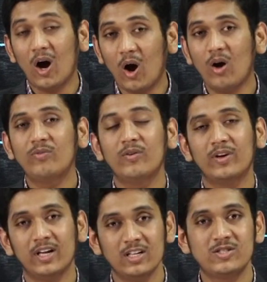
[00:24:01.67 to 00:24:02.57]
of our
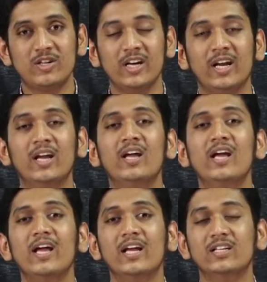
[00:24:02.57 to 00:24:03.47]
history
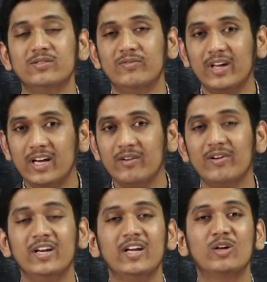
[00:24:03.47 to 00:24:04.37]
is very,
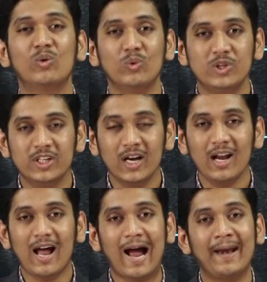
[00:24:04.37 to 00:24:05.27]
very
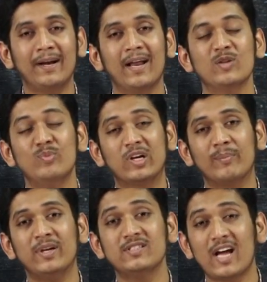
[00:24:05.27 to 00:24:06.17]
crucial, and it has
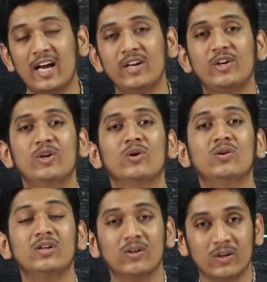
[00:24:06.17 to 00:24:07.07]
become a
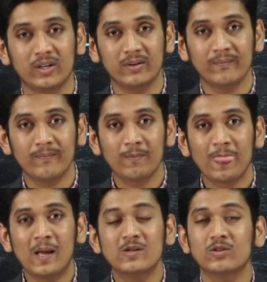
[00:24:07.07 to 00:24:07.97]
sinecure non.
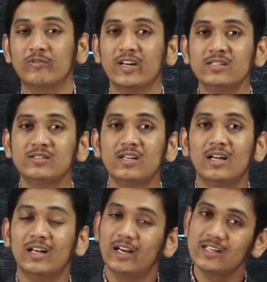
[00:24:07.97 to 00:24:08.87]
So friends,
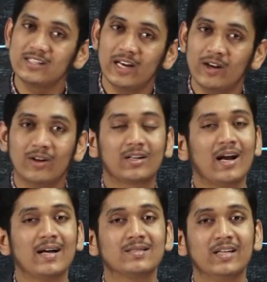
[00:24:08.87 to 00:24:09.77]
let us end our
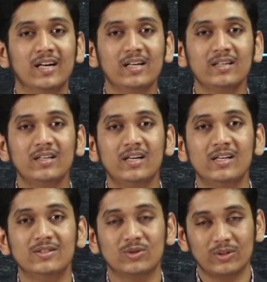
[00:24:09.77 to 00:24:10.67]
class here.
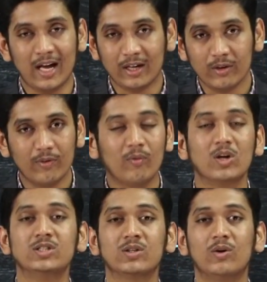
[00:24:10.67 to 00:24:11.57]
So thank you for
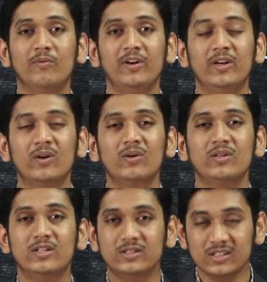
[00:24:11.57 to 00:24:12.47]
watching our video.
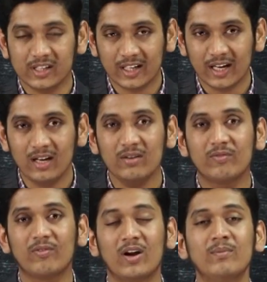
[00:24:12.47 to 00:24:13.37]
This is Nikhil
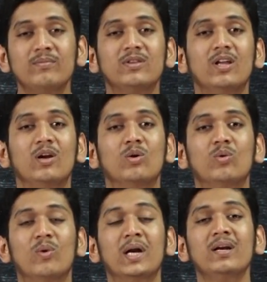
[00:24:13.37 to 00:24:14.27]
from Telugu
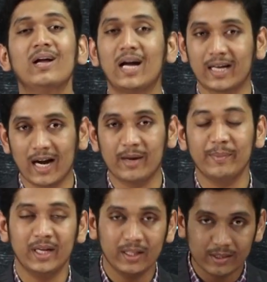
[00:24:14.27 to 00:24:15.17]
One
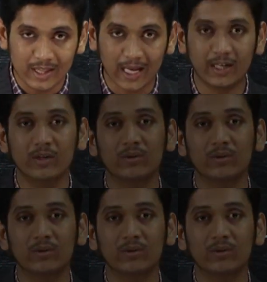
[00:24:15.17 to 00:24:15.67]
Academy. Thank